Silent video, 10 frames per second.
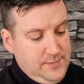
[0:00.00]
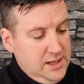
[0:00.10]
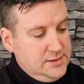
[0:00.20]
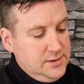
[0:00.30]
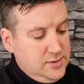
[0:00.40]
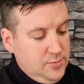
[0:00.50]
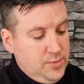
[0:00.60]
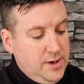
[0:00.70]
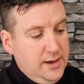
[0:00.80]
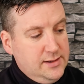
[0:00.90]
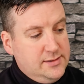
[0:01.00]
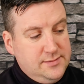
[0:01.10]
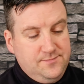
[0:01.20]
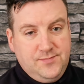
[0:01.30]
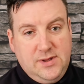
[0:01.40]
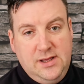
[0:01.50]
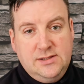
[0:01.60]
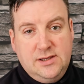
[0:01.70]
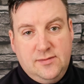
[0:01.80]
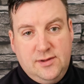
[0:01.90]
Nice and compact,
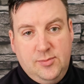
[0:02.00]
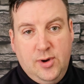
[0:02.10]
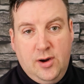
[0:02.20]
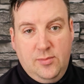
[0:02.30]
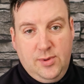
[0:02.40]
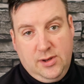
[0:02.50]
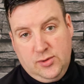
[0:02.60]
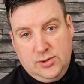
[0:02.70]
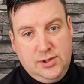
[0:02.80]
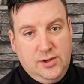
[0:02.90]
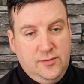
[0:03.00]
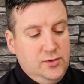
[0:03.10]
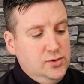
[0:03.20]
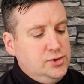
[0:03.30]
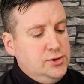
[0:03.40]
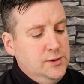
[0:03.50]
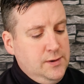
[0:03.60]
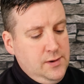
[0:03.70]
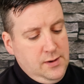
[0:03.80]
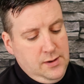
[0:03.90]
easy enough to put up by the looks of the reviews.
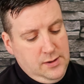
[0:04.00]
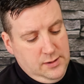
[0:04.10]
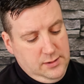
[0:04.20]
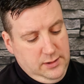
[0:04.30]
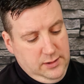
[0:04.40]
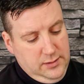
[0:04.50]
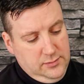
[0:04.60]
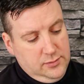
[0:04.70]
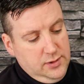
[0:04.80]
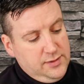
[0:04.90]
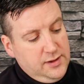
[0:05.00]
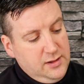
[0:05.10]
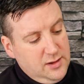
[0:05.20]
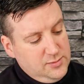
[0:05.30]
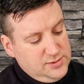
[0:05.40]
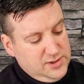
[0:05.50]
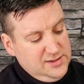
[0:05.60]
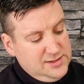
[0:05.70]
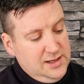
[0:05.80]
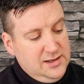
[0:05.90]
The only thing that I was
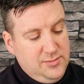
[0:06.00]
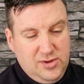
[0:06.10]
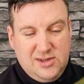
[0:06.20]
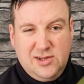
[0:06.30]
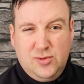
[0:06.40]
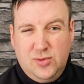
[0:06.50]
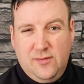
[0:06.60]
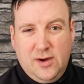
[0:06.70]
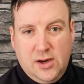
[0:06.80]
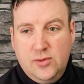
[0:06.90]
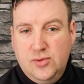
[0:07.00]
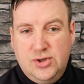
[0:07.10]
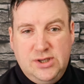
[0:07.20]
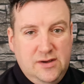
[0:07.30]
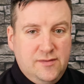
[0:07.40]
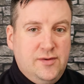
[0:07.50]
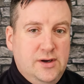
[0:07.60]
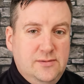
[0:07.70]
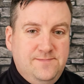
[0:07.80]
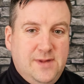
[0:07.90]
concerned about is I don't have a ground sheet for it.